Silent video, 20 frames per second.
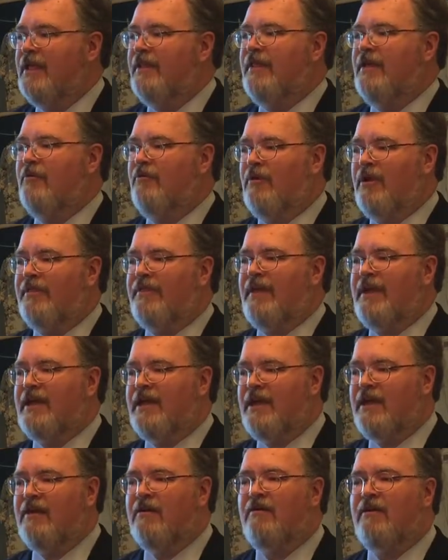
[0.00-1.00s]
that what they
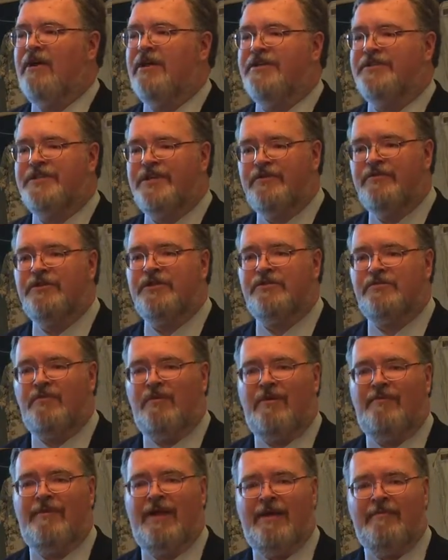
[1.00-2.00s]
hear is, you just
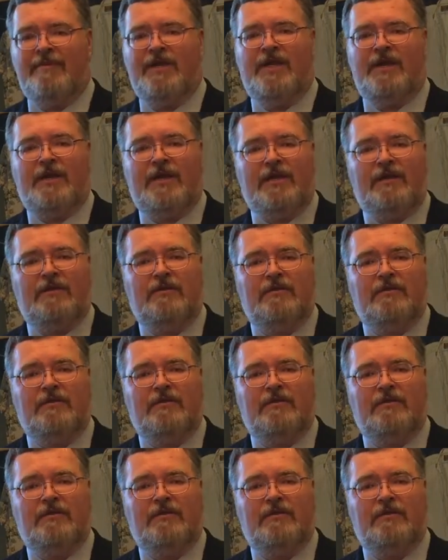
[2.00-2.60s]
want my money.